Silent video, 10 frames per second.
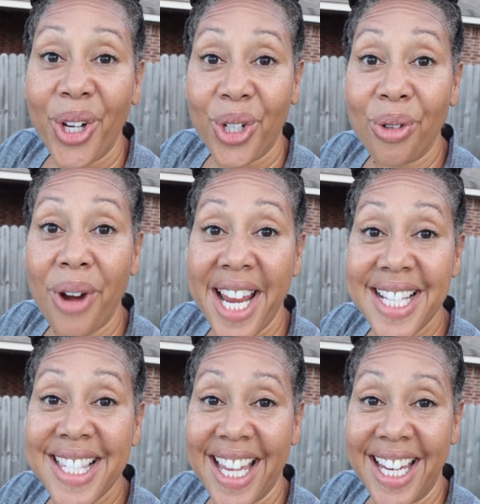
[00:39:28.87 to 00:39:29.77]

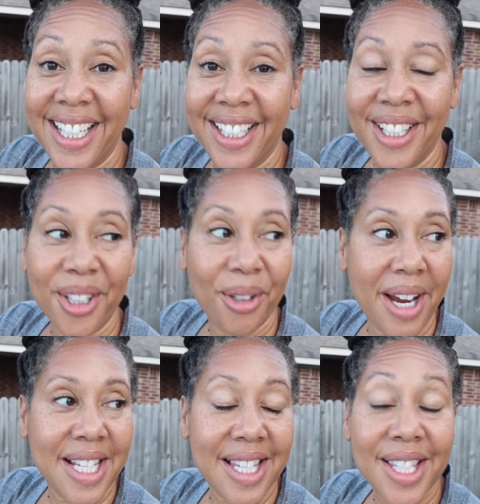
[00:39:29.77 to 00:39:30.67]
Crazy.
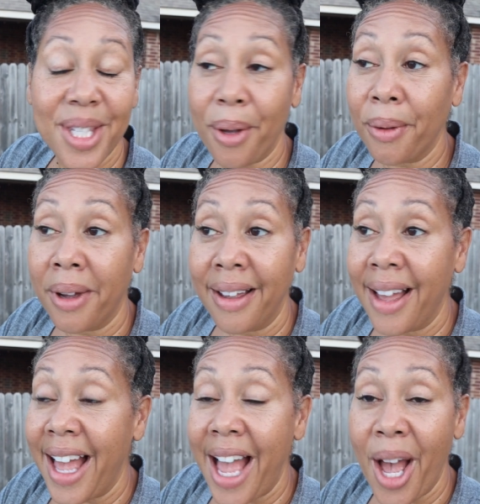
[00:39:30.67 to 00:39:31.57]
So
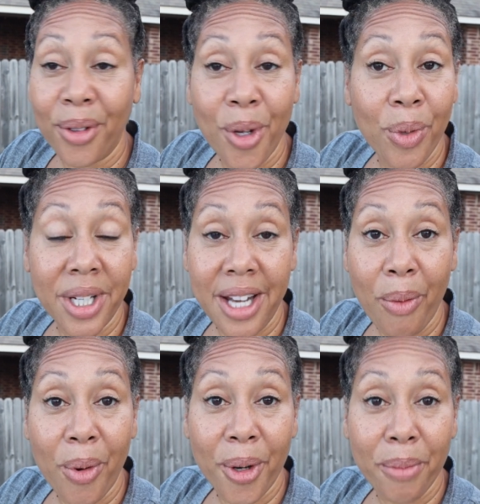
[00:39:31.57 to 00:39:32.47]
I don't know what
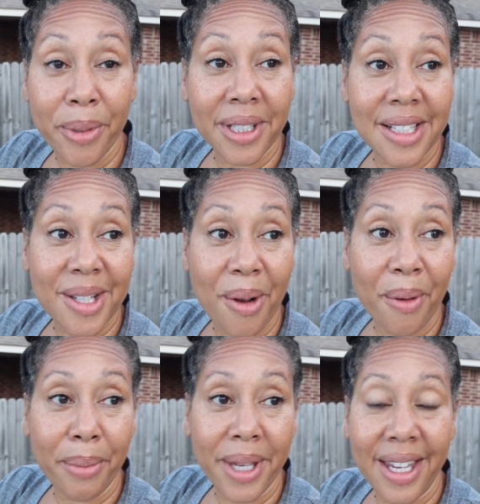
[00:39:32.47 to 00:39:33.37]
that water bill is
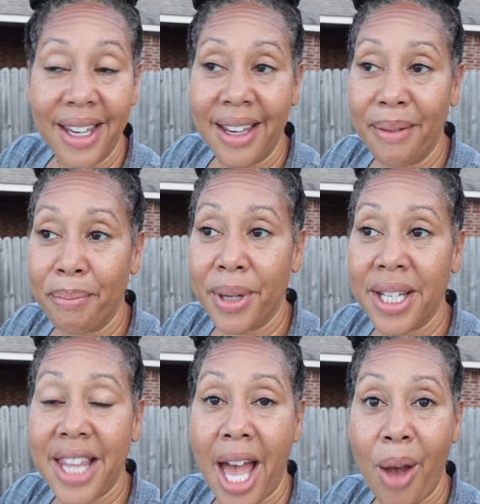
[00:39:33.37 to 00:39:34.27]
gonna be,
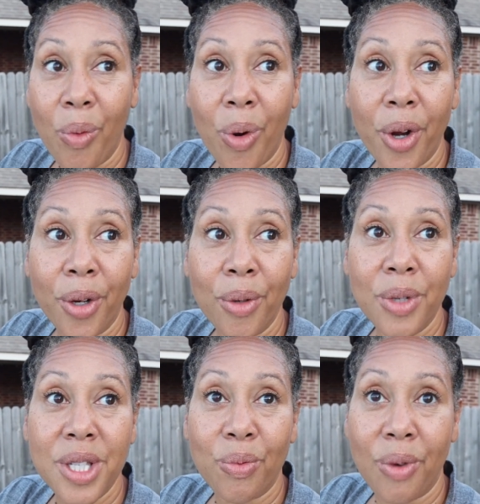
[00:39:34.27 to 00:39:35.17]
but that water
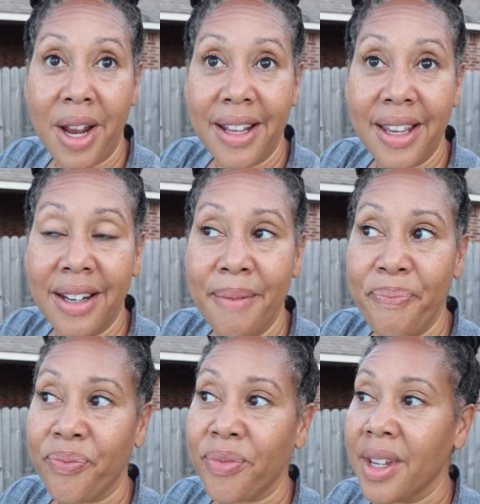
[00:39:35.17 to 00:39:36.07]
was running.
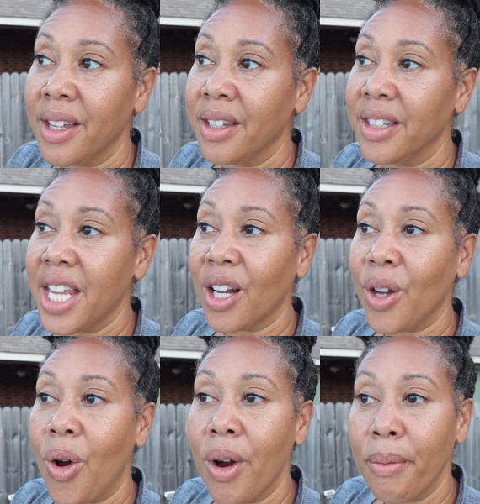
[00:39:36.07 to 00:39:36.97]
The
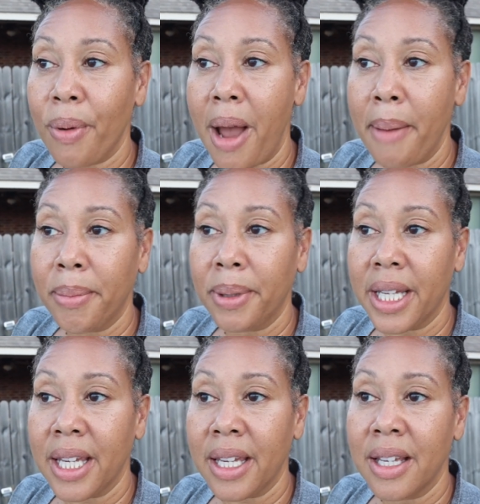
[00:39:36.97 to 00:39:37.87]
alarm
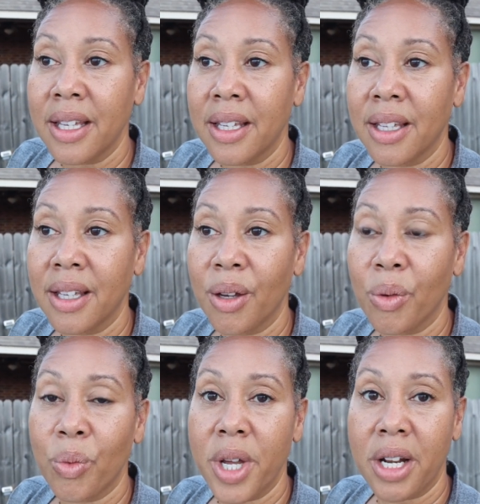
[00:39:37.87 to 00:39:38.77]
probably
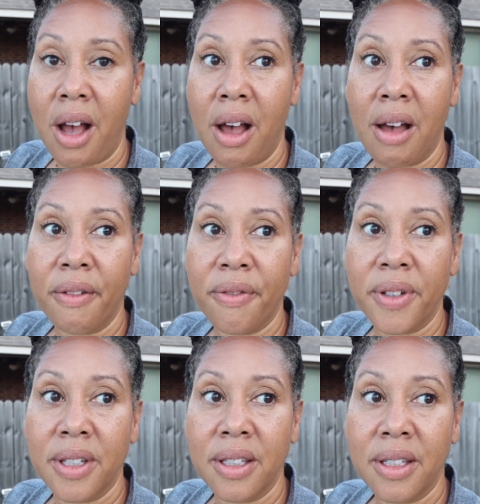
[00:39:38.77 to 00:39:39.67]
went off
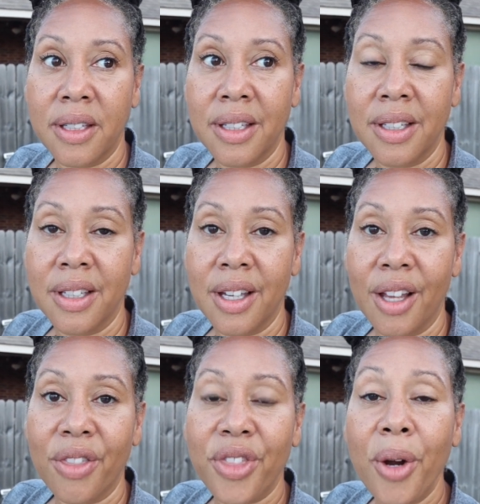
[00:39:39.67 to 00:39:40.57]

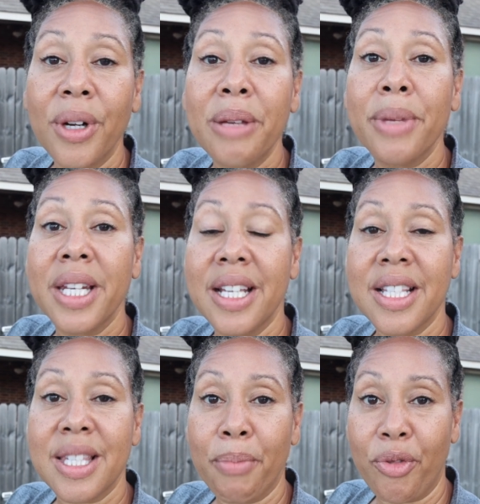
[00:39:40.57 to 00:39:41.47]
30
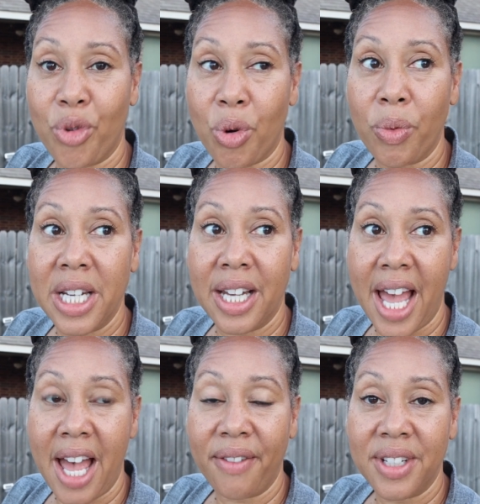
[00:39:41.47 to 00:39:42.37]
minutes before we
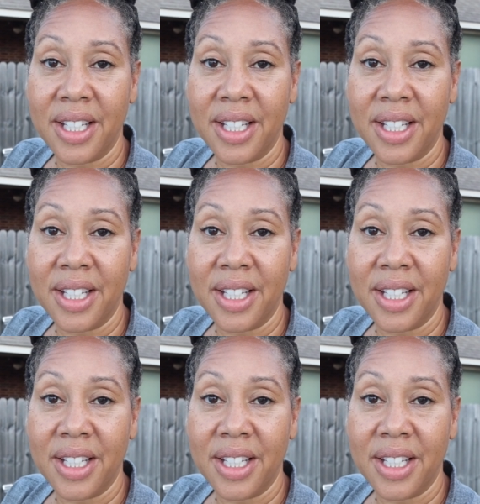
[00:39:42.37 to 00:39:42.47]
left.